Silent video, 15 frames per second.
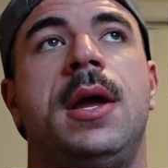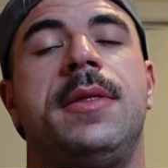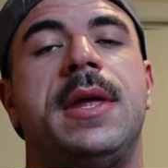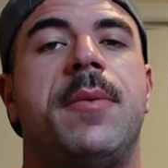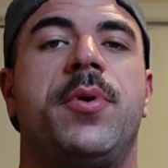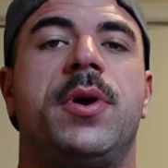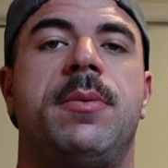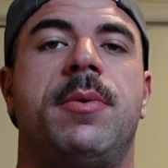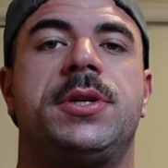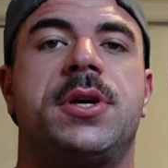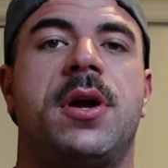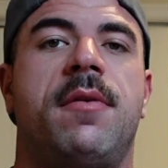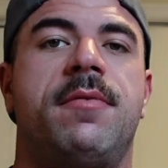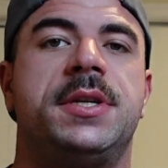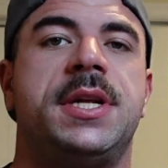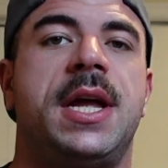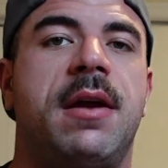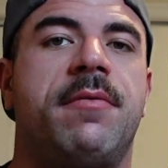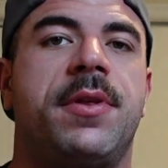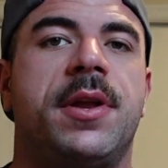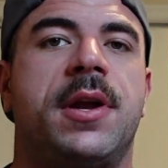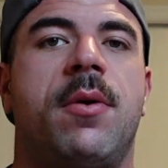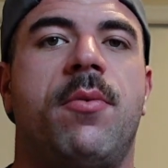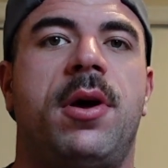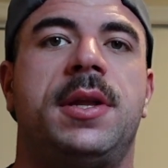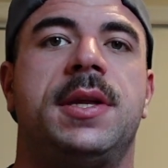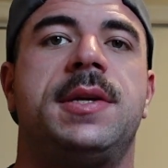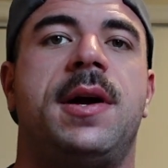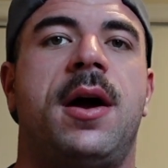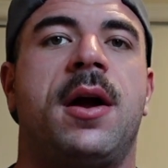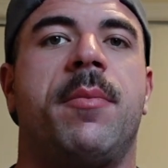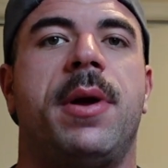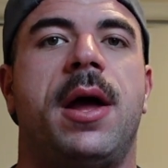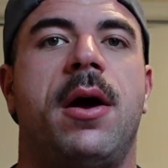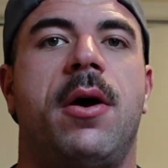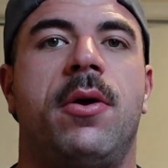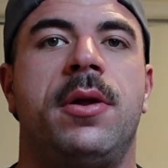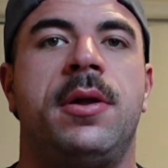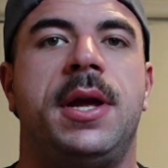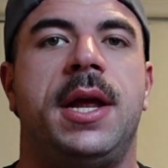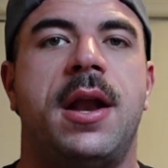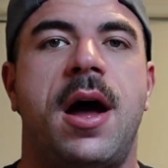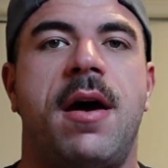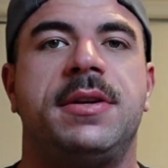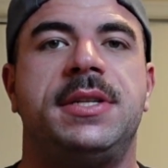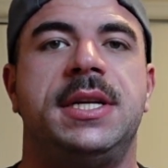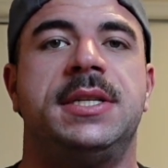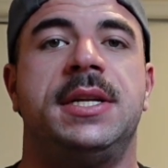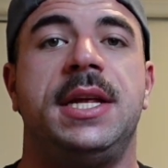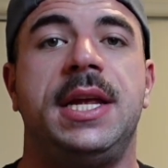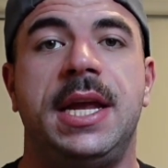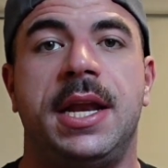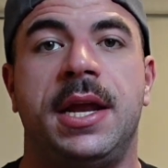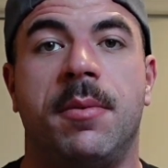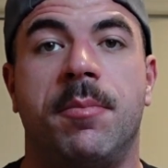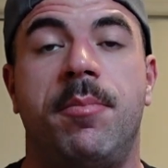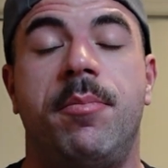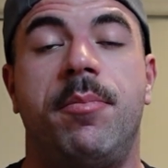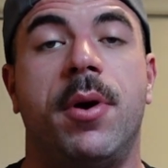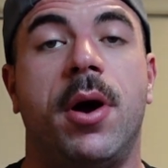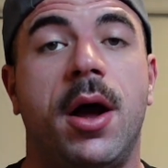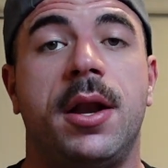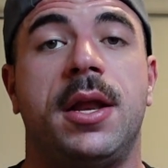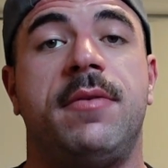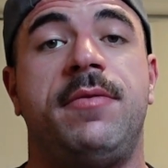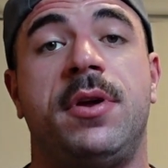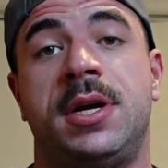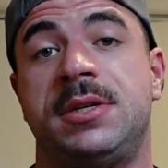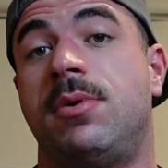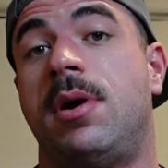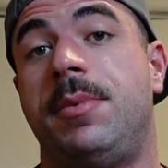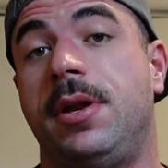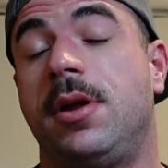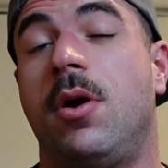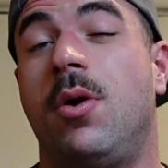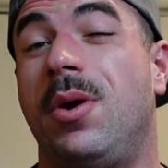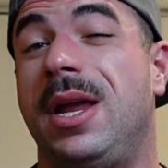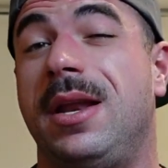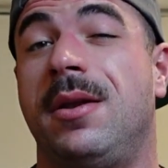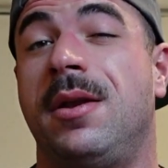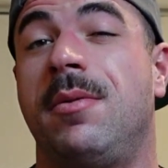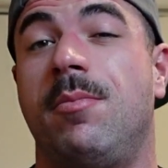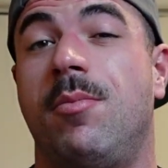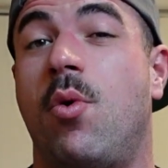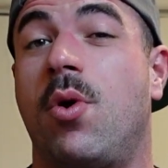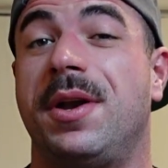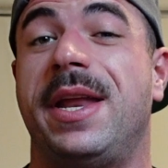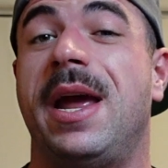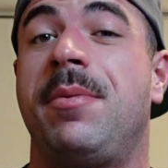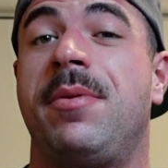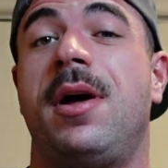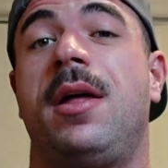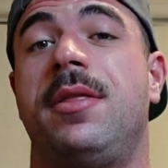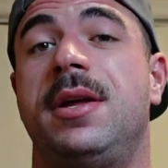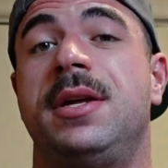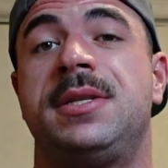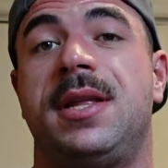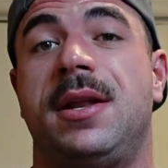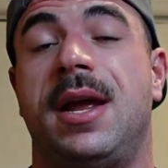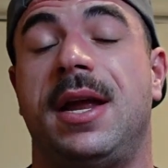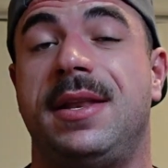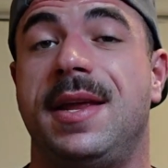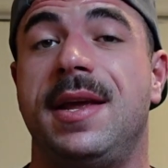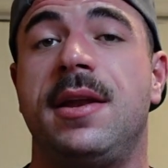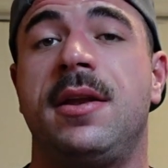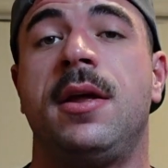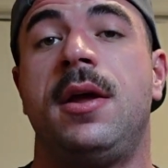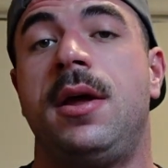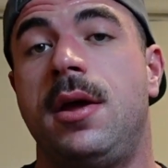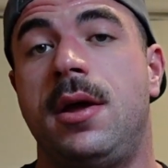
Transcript: that pretty much covers everything I wanted to talk about in off-season eating. But if you guys want me to go in more depth on this than I did,